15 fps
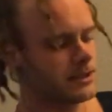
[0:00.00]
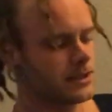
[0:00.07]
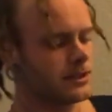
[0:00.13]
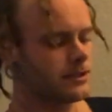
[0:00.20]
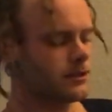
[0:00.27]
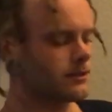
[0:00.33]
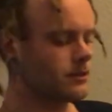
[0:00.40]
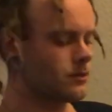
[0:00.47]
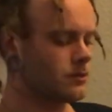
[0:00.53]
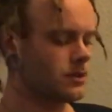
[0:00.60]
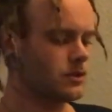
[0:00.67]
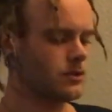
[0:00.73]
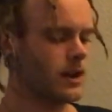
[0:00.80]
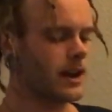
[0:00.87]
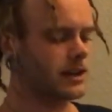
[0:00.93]
just so that when
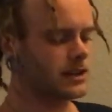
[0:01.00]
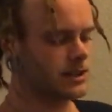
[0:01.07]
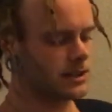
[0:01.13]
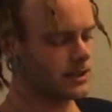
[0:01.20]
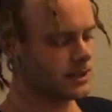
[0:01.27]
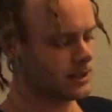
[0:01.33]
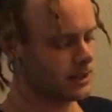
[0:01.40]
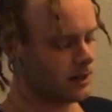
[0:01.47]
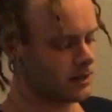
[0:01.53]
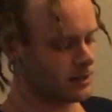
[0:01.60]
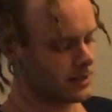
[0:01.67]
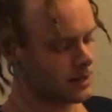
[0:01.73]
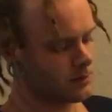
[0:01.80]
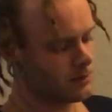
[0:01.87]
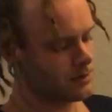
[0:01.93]
you actually are
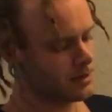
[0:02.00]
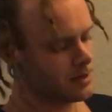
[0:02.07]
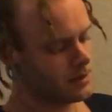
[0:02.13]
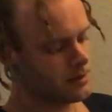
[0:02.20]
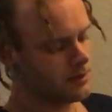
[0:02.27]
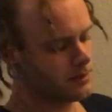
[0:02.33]
done with it,